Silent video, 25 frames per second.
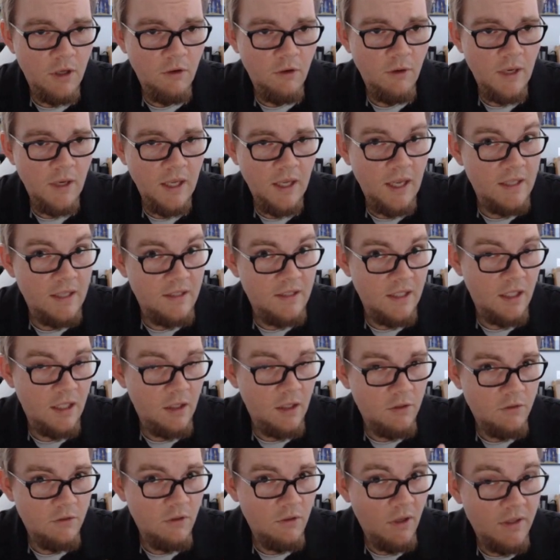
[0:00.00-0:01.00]
we're creating a
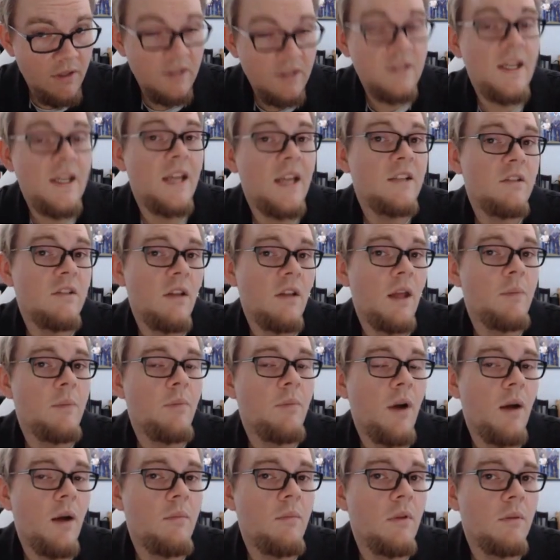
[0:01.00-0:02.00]
deconstructed tangent
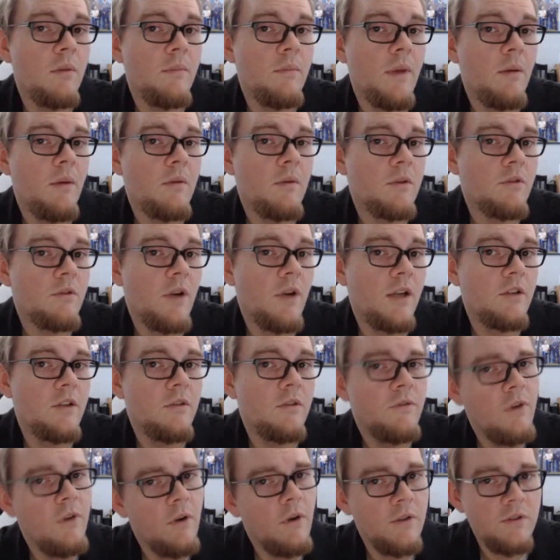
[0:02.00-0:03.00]
line problem, and we're trying
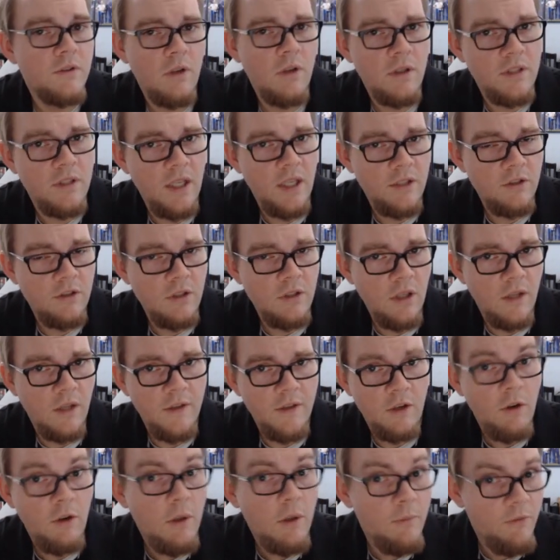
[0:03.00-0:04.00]
to focus our attention
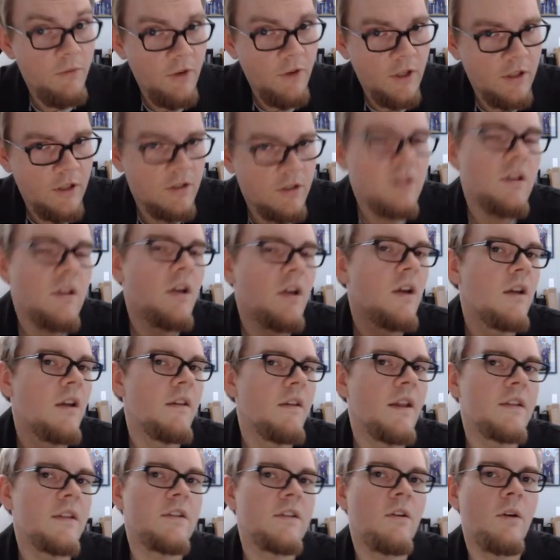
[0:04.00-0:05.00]
on the cream fraiche
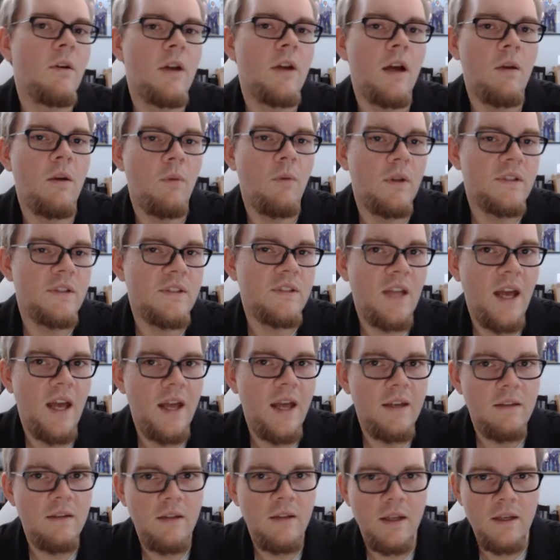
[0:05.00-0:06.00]
that's going on one
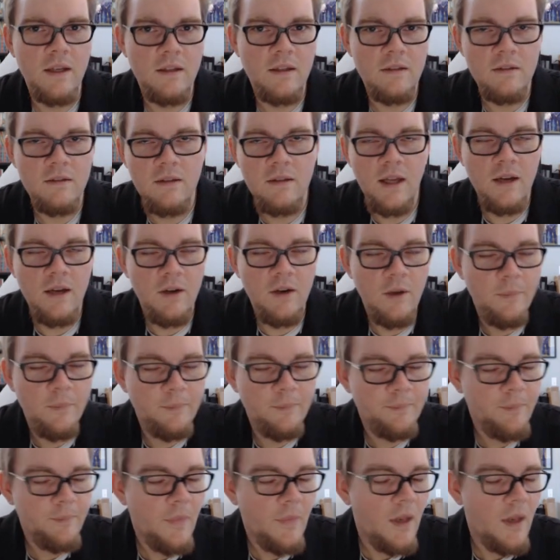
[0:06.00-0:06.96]
side. Like, I don't know.